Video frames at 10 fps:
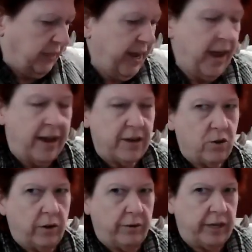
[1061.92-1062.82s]
Yeah, I
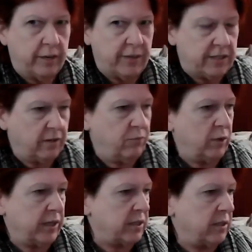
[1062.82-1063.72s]
know. I already cut myself
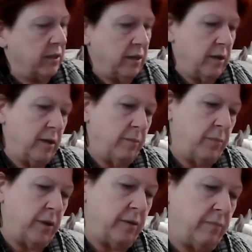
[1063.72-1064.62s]
once,
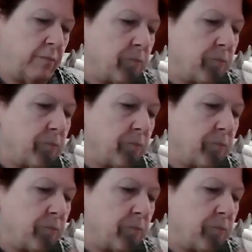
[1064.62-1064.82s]
but